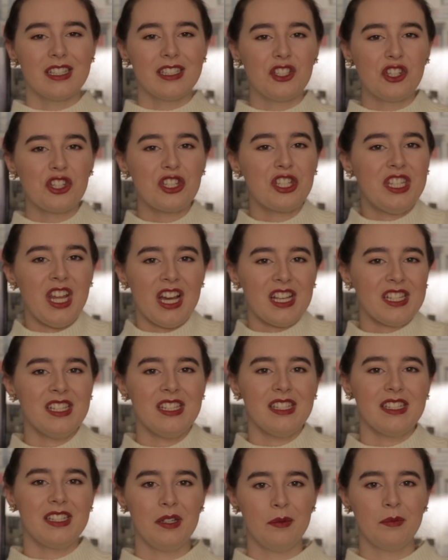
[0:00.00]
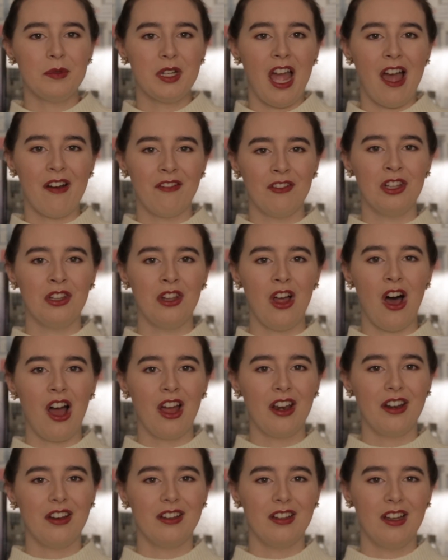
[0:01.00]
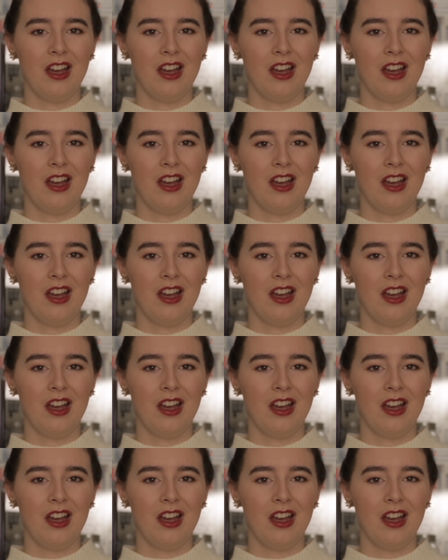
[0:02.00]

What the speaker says: just doesn't seem to have a lot